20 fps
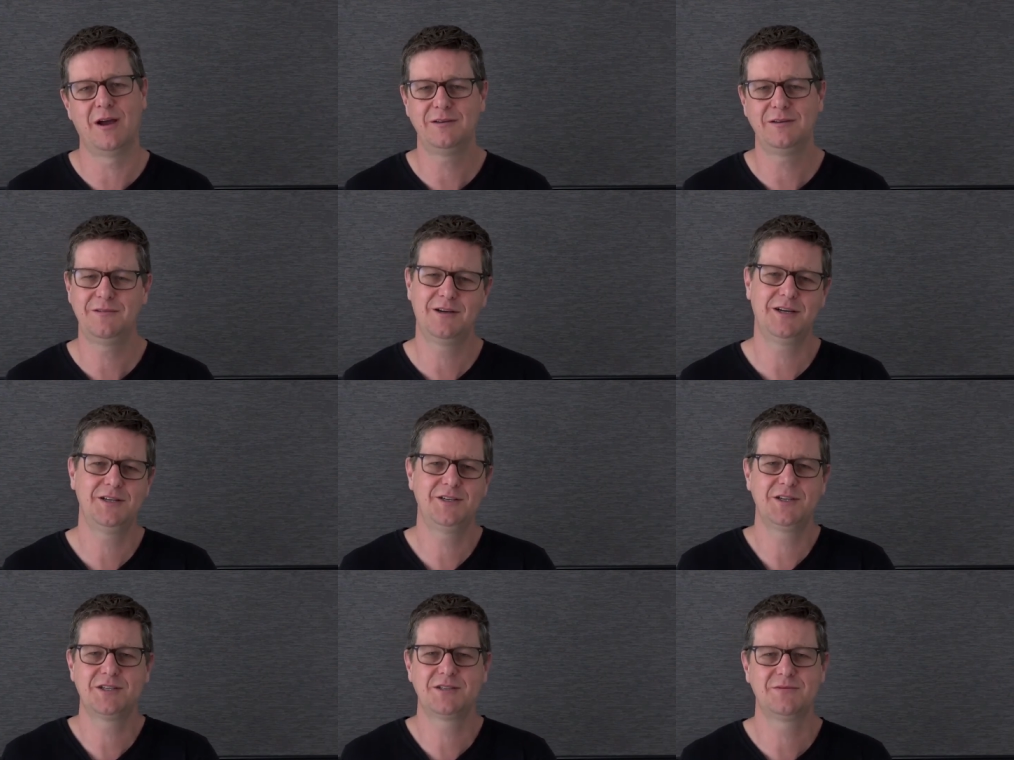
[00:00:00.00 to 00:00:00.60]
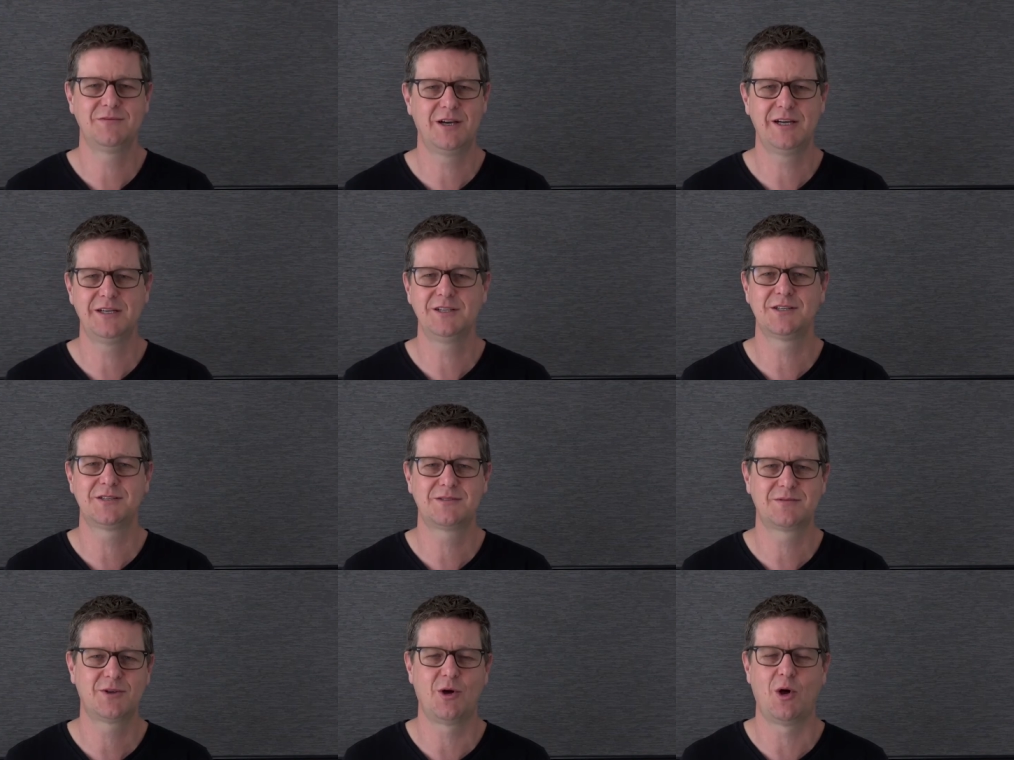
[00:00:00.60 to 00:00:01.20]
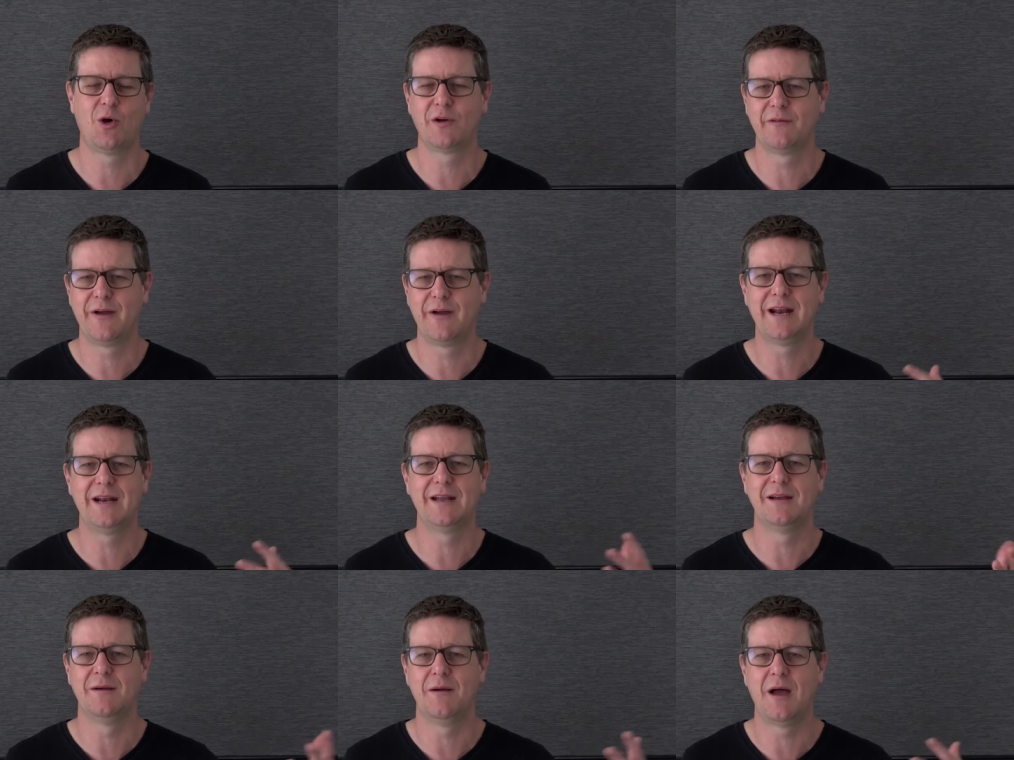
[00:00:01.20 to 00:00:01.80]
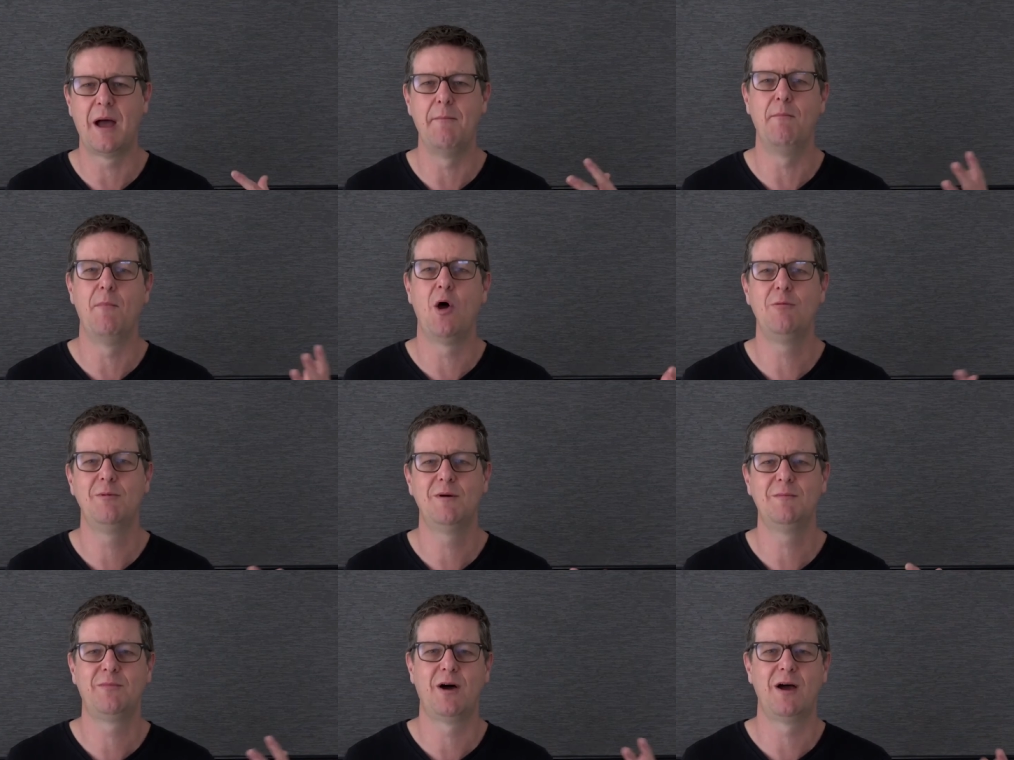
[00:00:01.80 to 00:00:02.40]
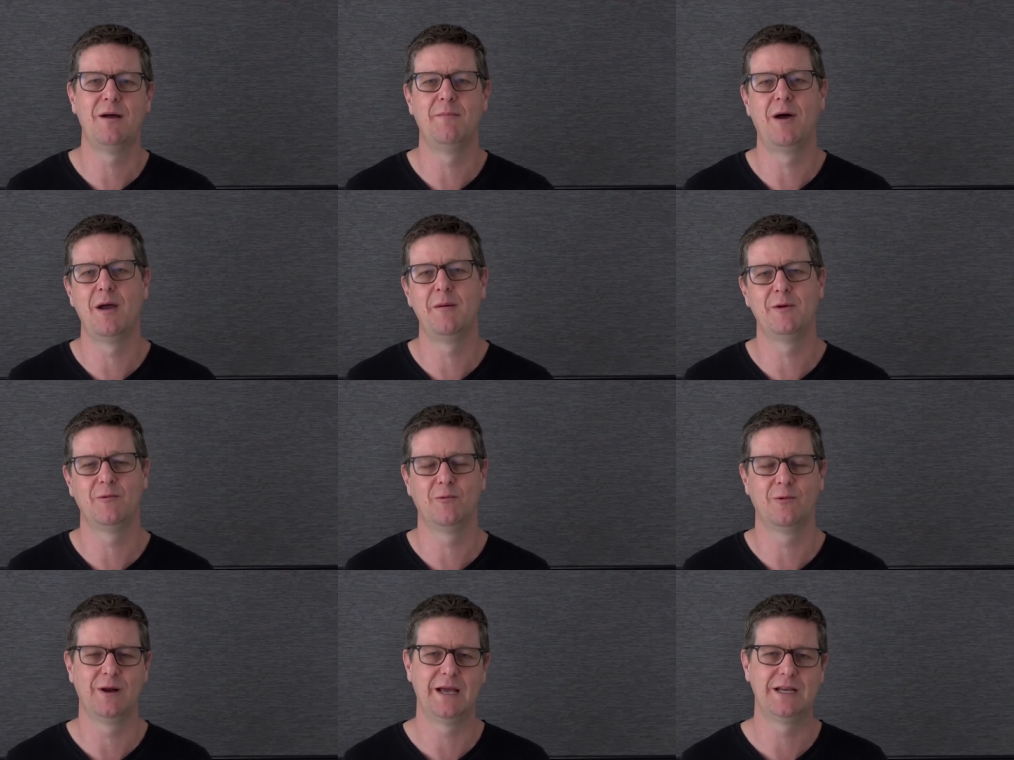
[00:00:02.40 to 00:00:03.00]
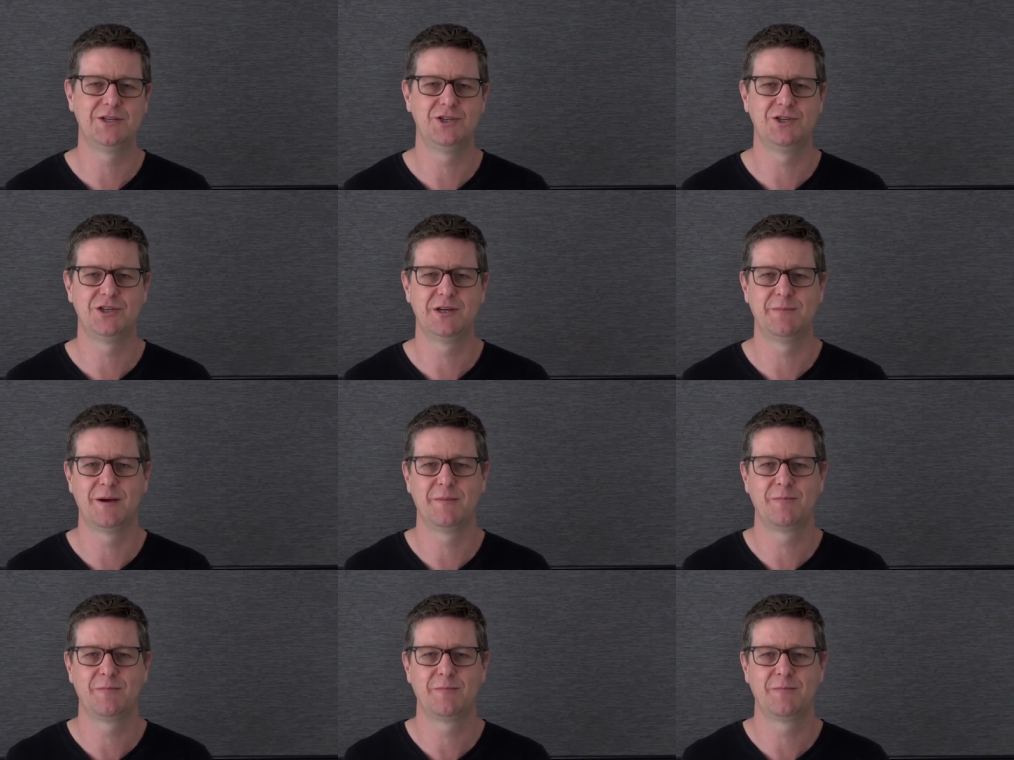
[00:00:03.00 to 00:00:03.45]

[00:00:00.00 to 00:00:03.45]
I just cultivate a moment-by-moment relationship.